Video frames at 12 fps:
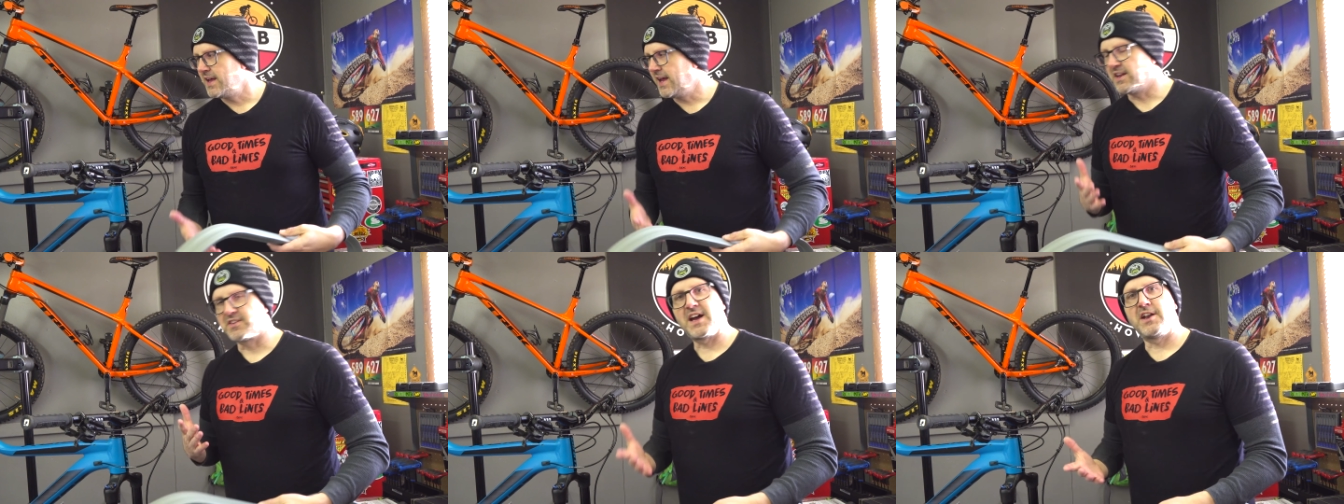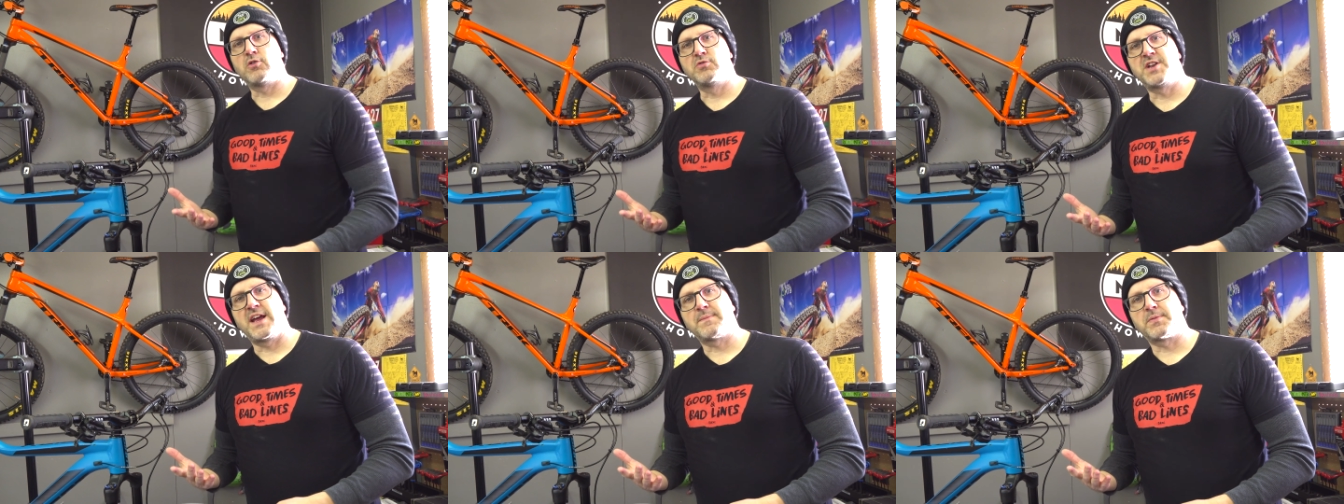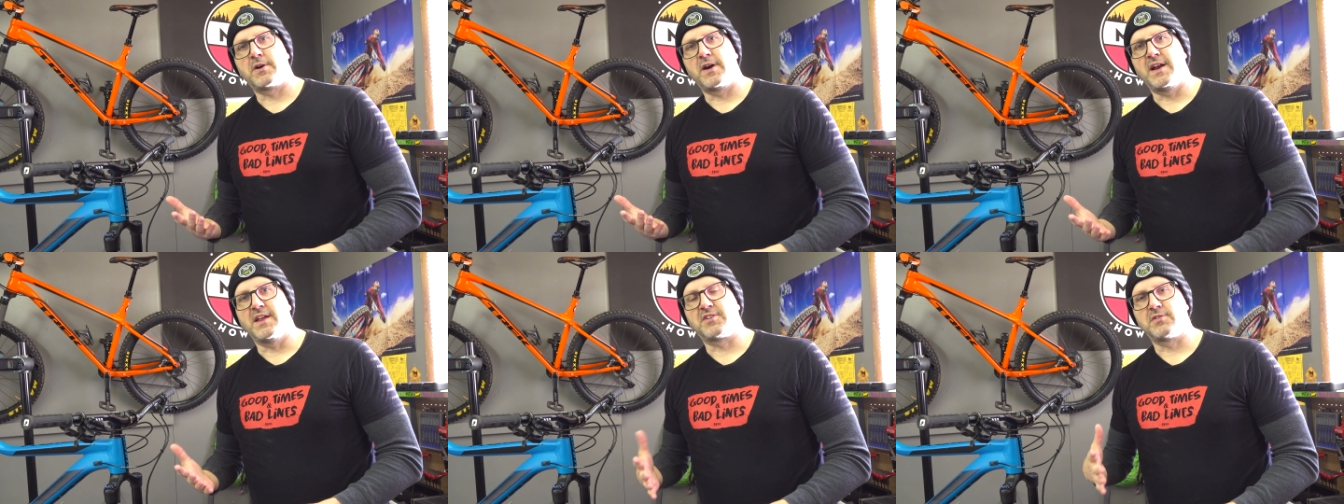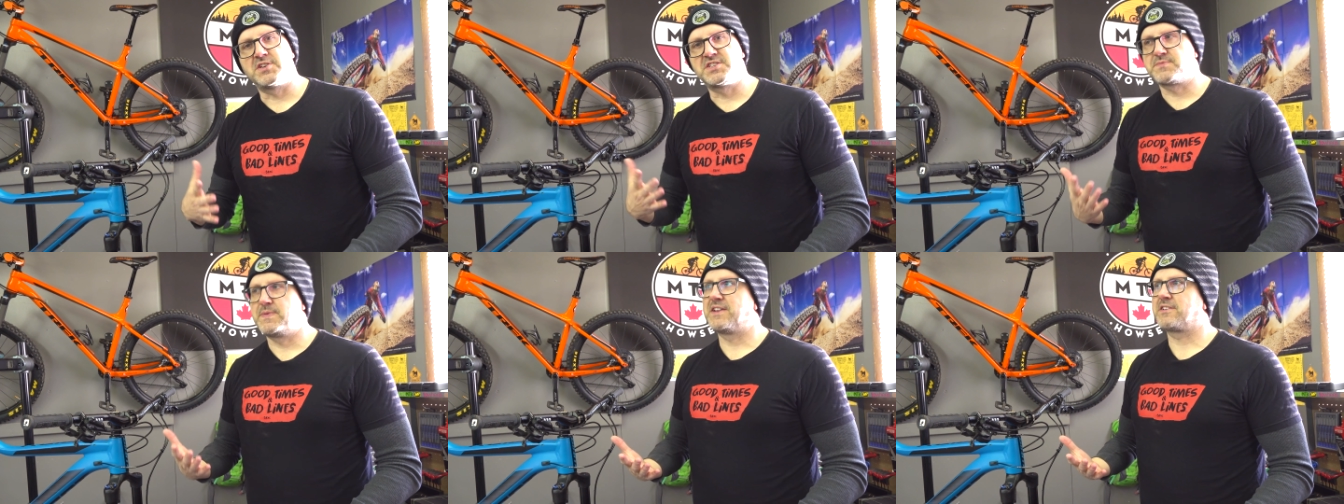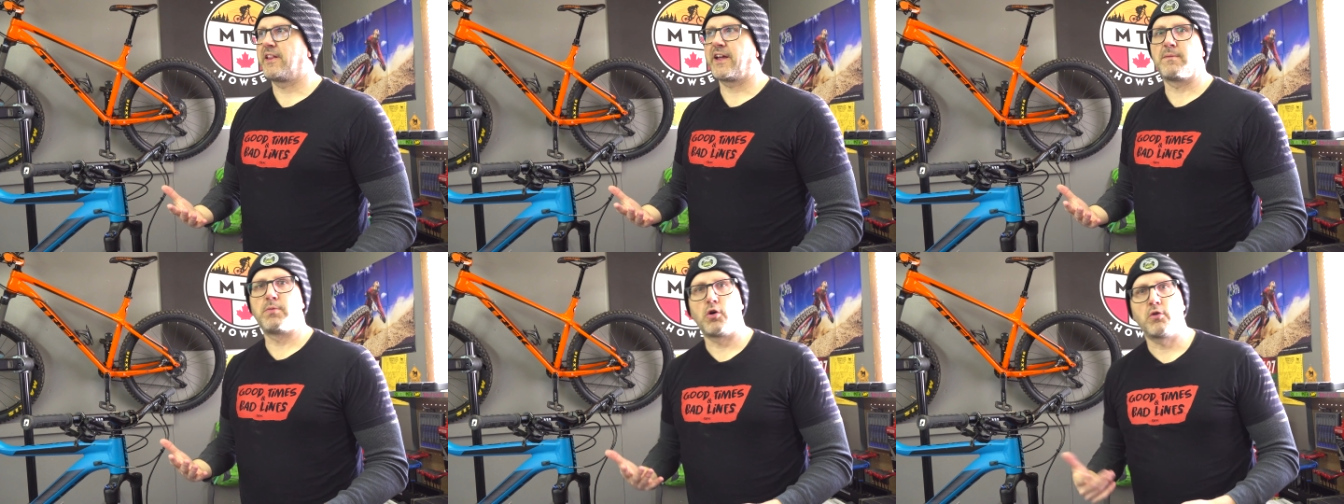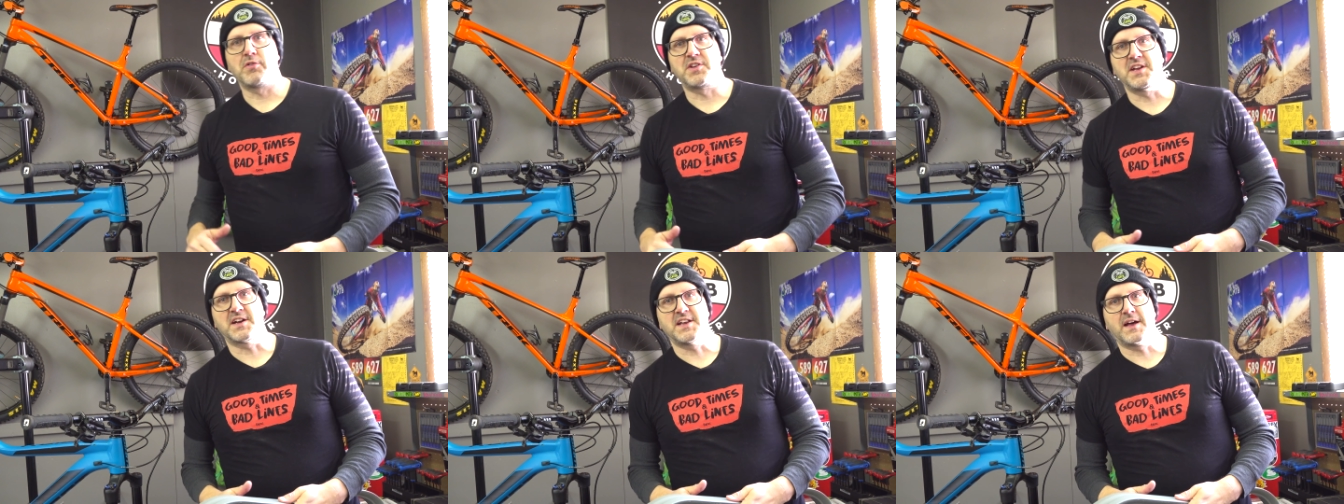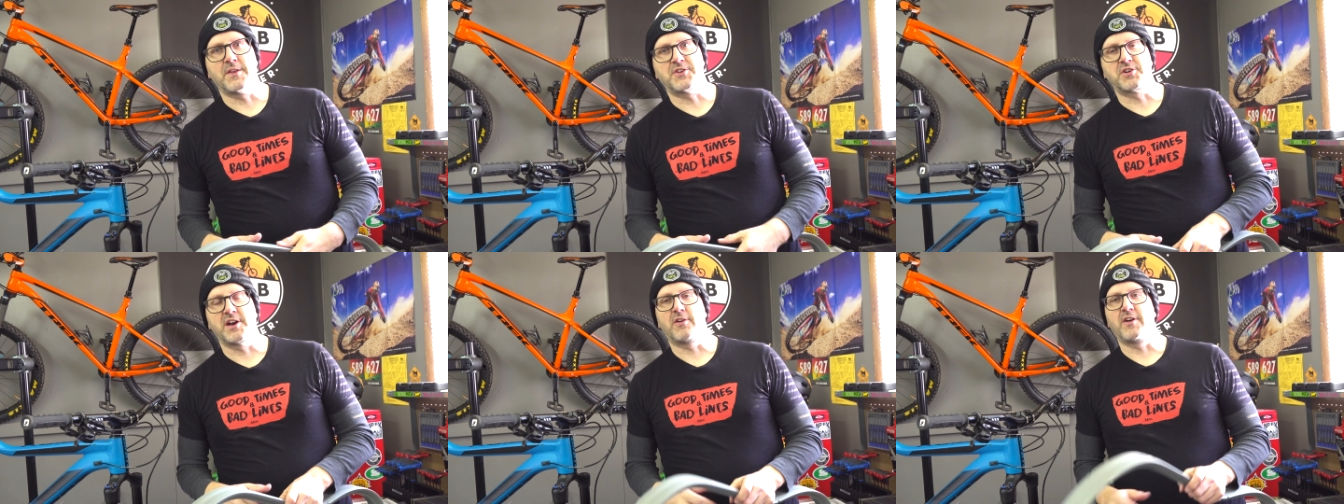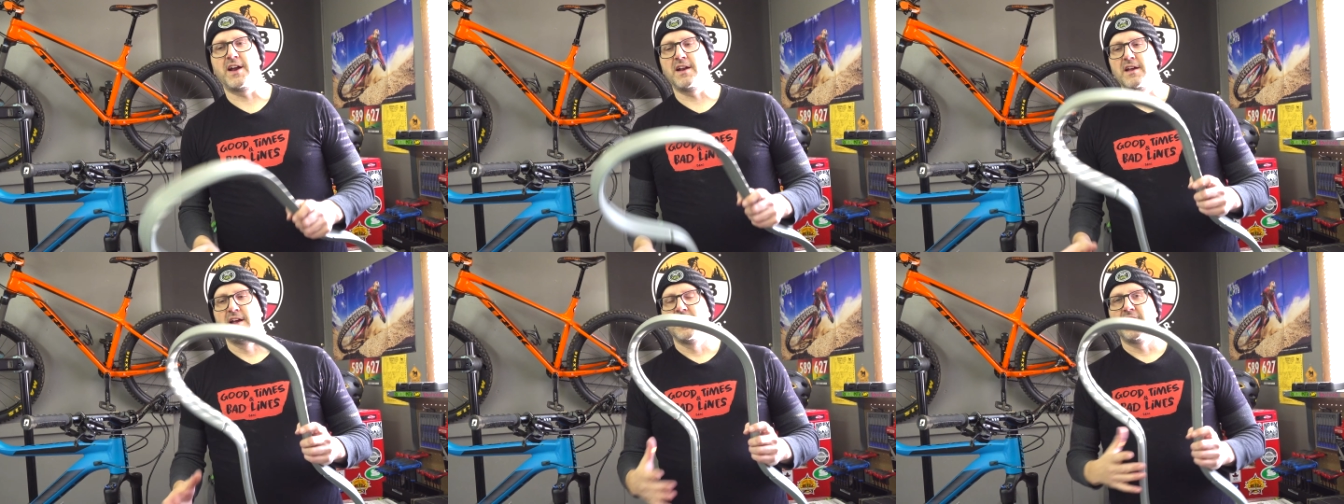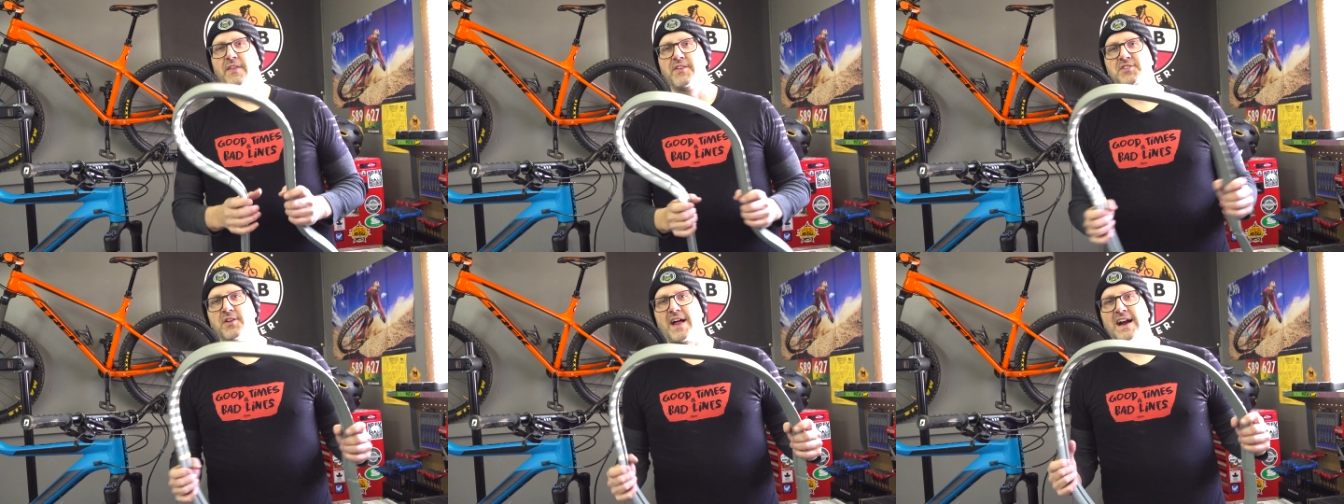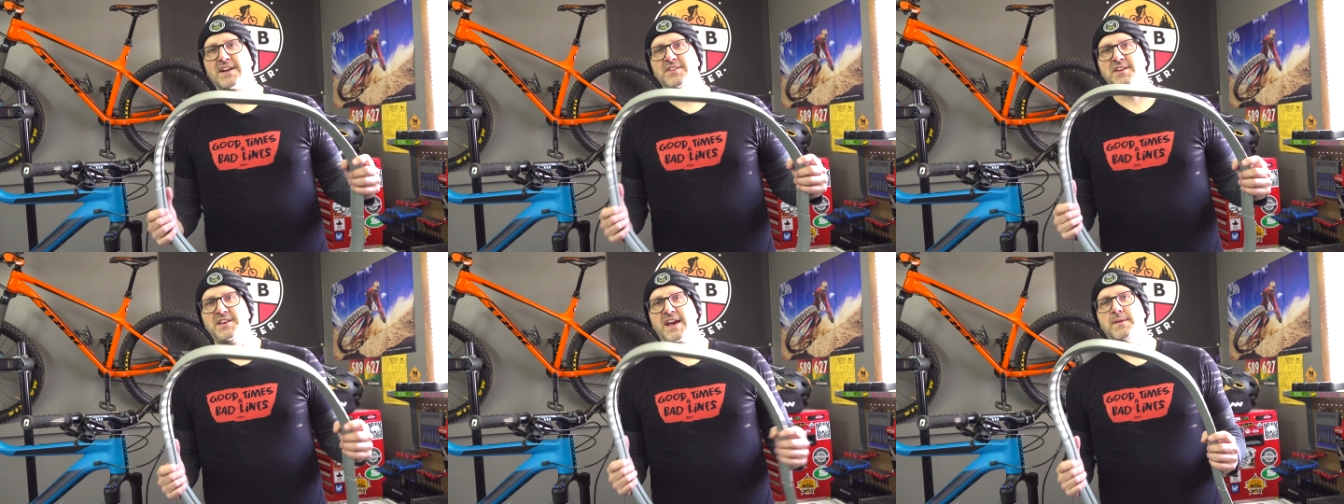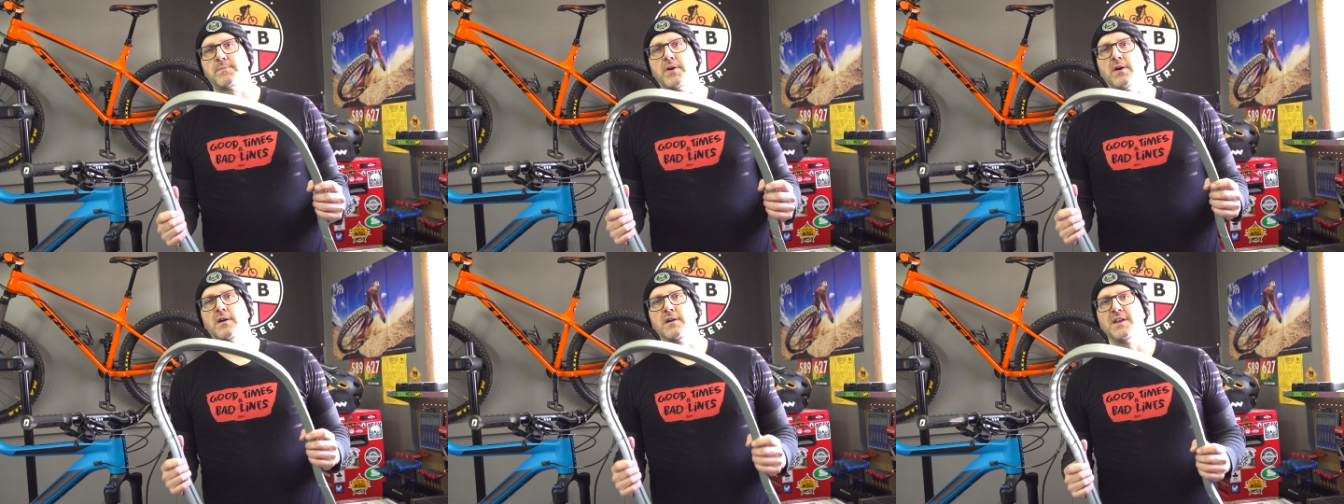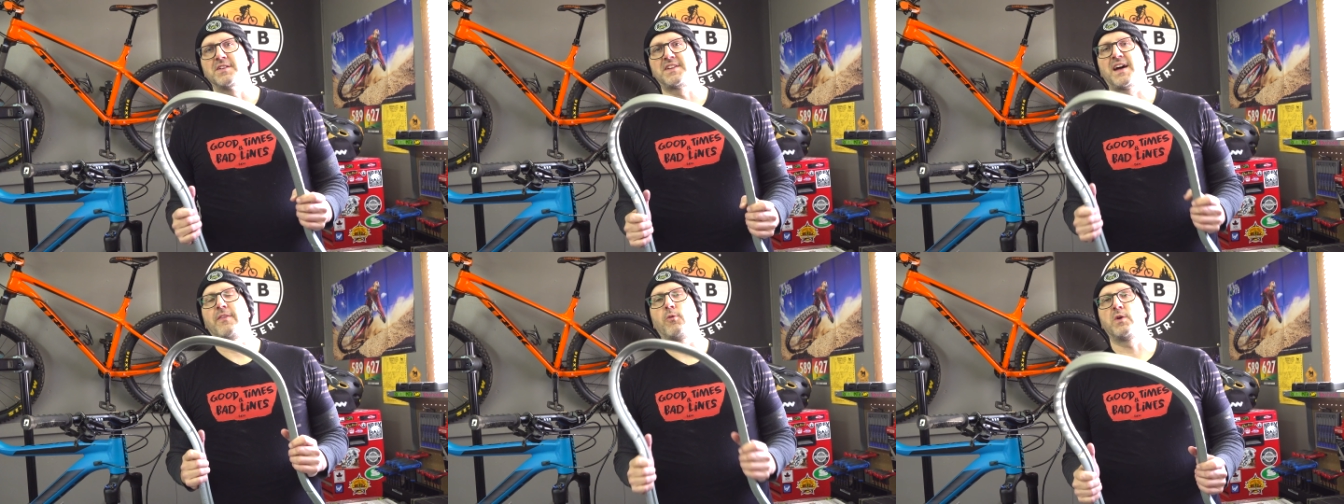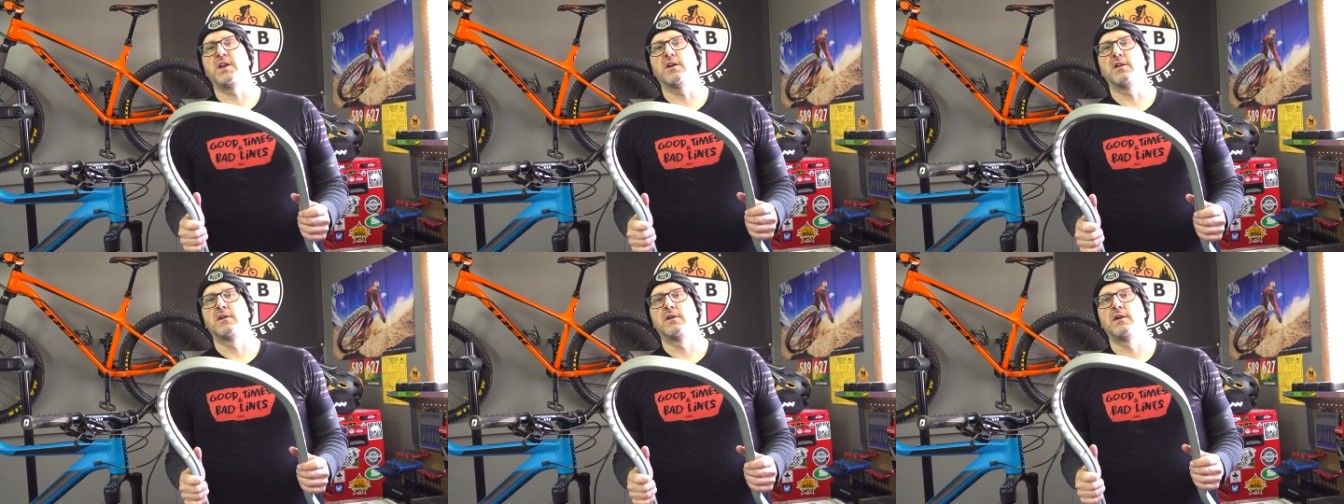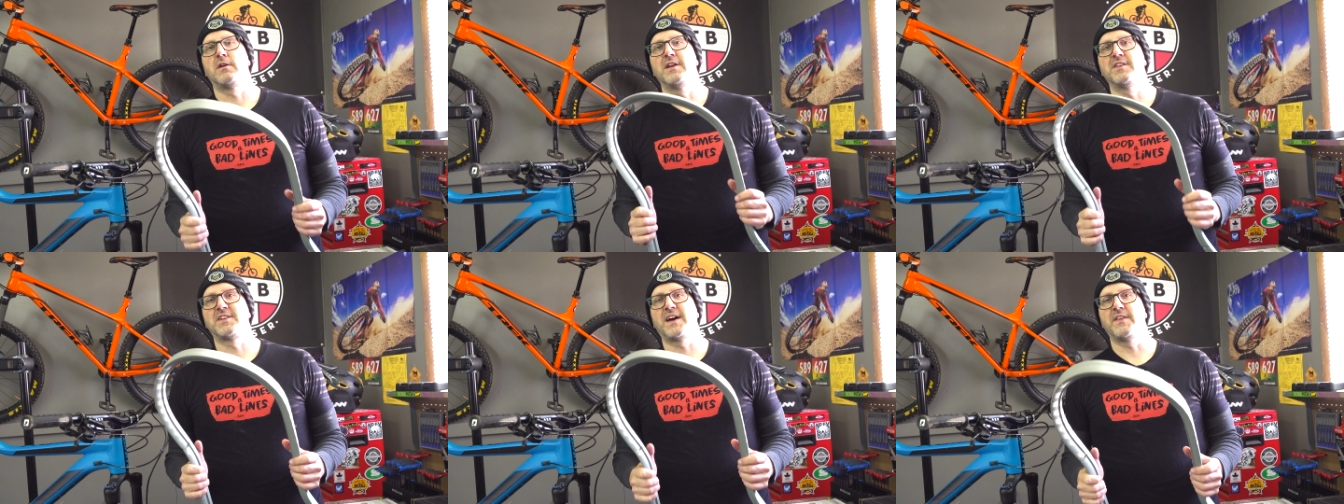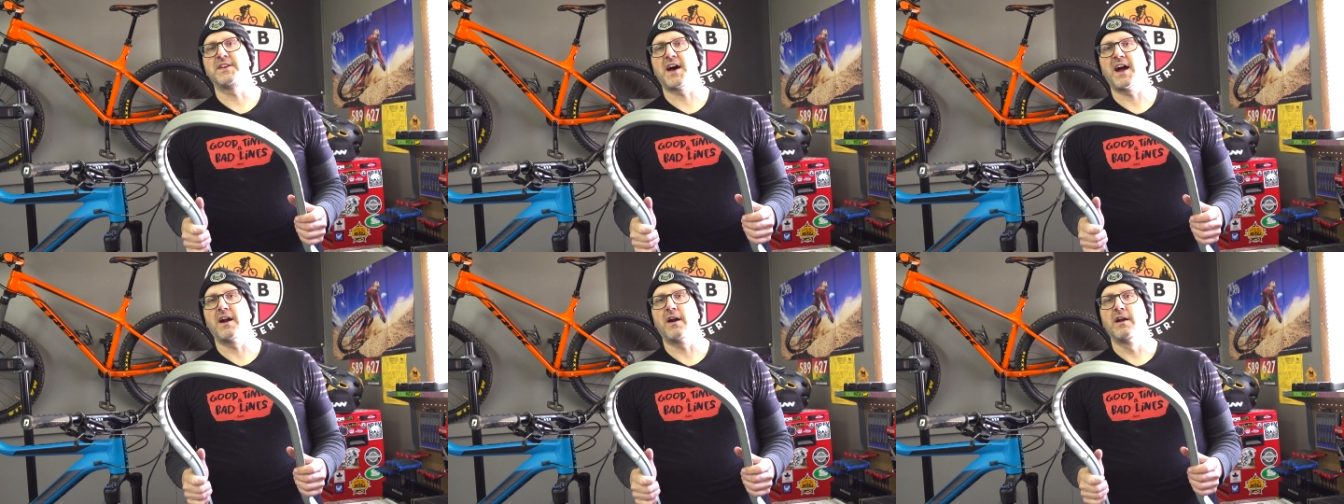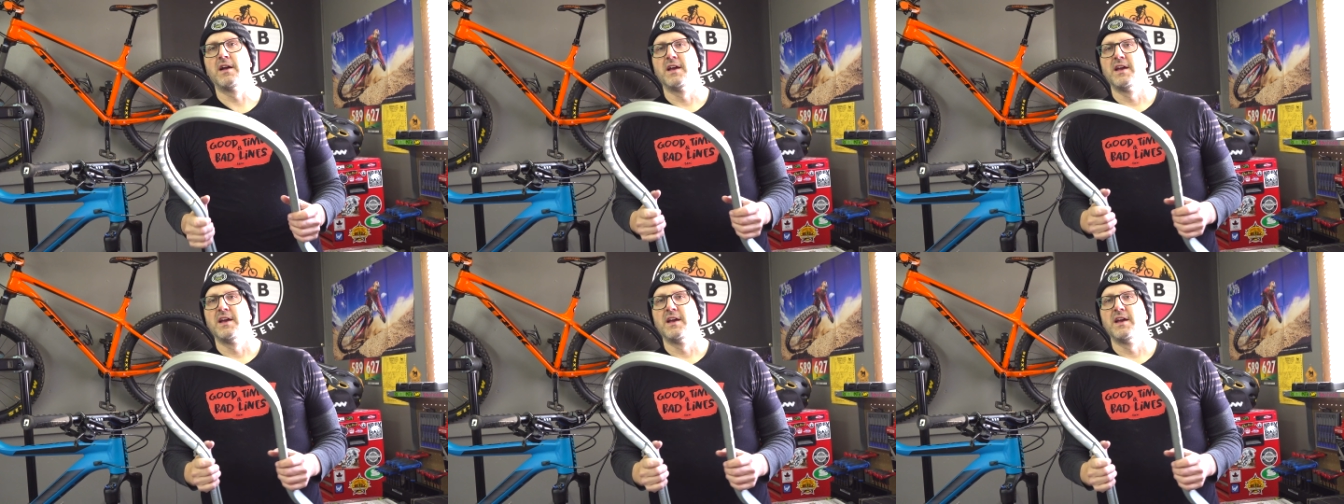and it's got no damper in it. So it's just basically like a pogo stick down the trail, right? And this will act as a damper inside the wheel or inside the tire.